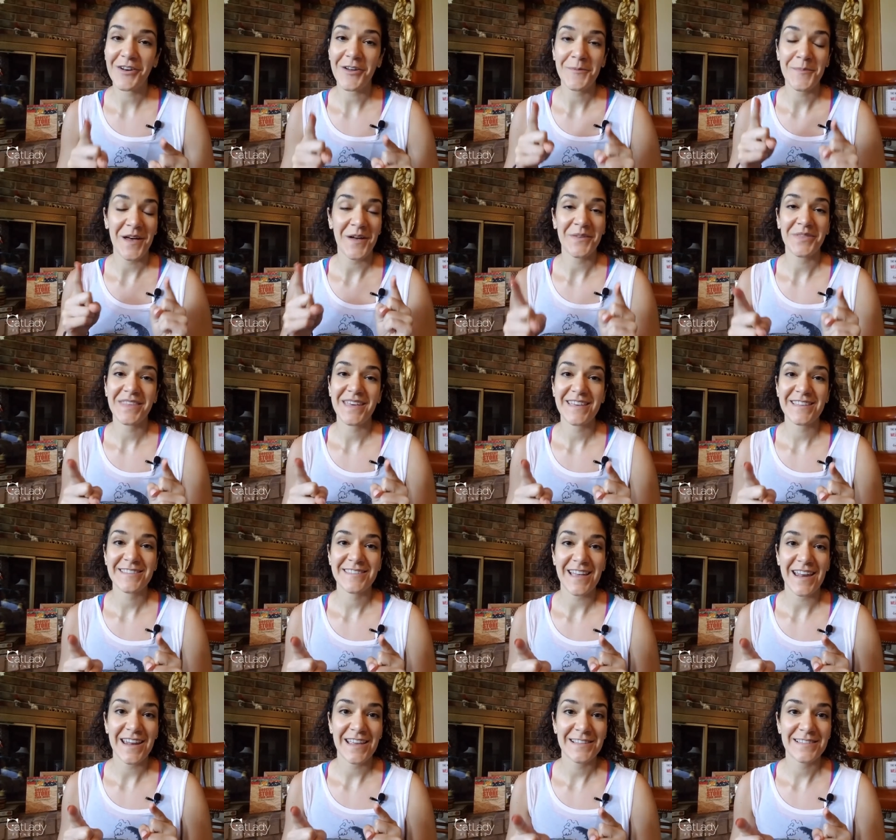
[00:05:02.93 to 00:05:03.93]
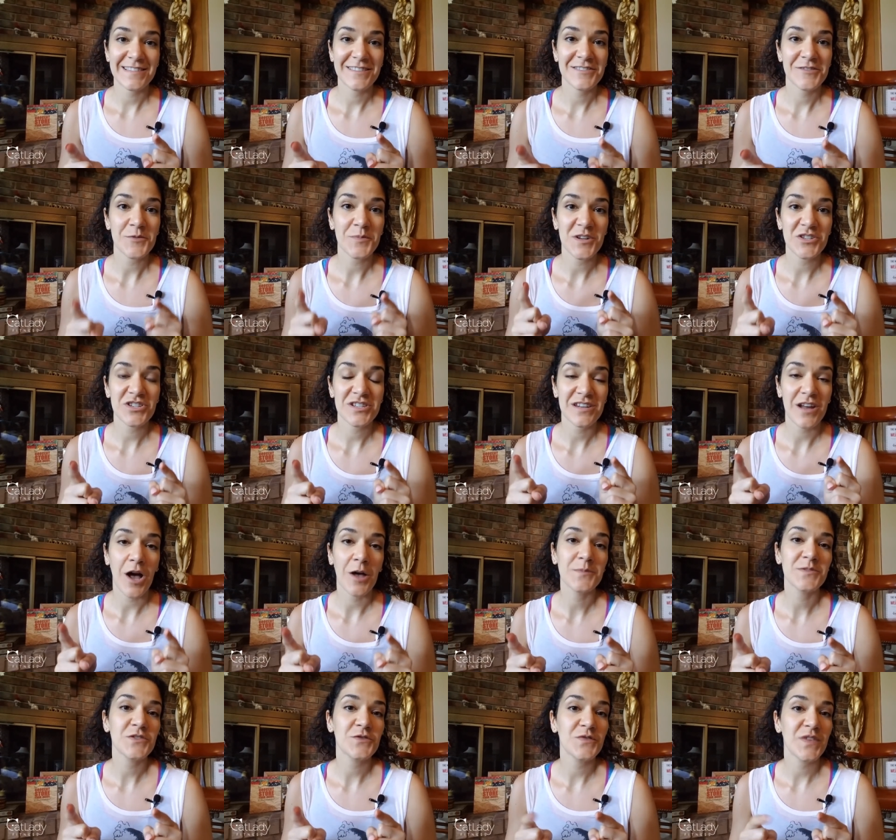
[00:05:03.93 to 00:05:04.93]
about this that isn't so much an
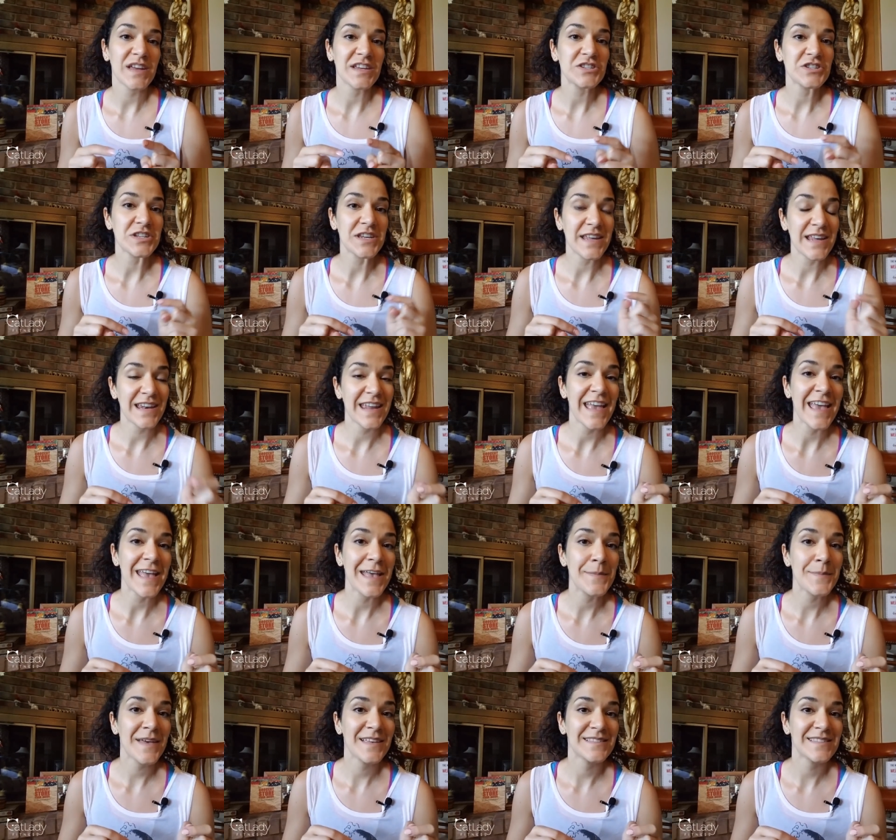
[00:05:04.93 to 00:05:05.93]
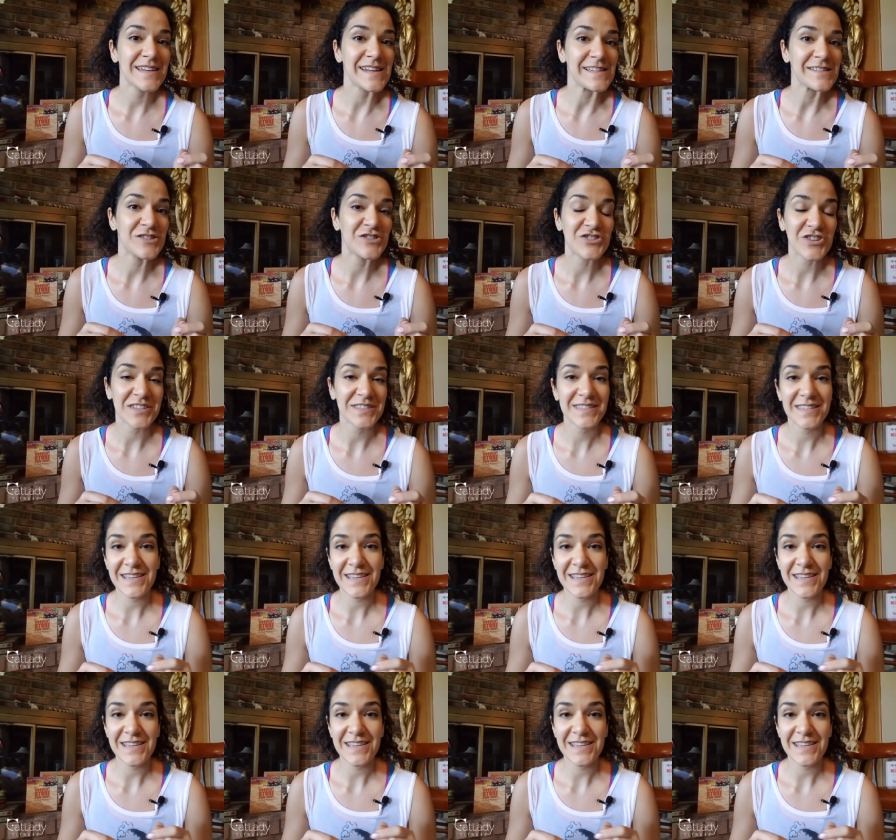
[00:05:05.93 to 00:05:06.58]
observation in him as it is just